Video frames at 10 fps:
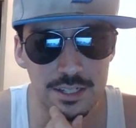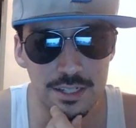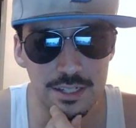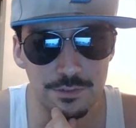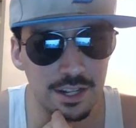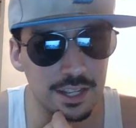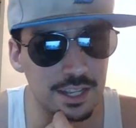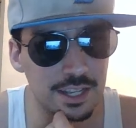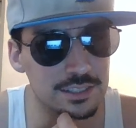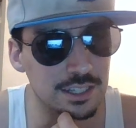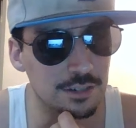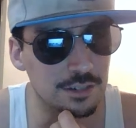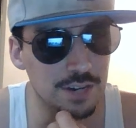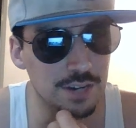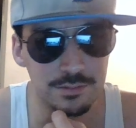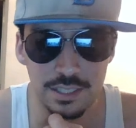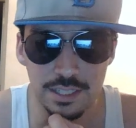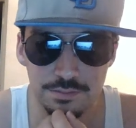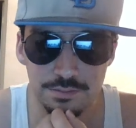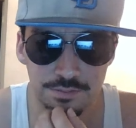he fought against
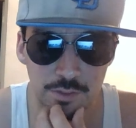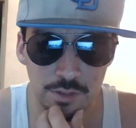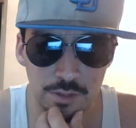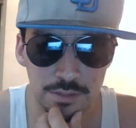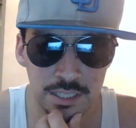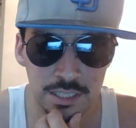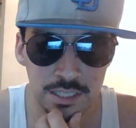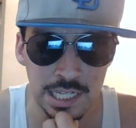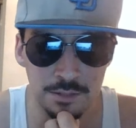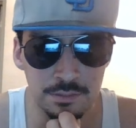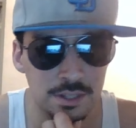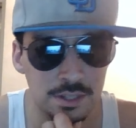Ramsey Niam.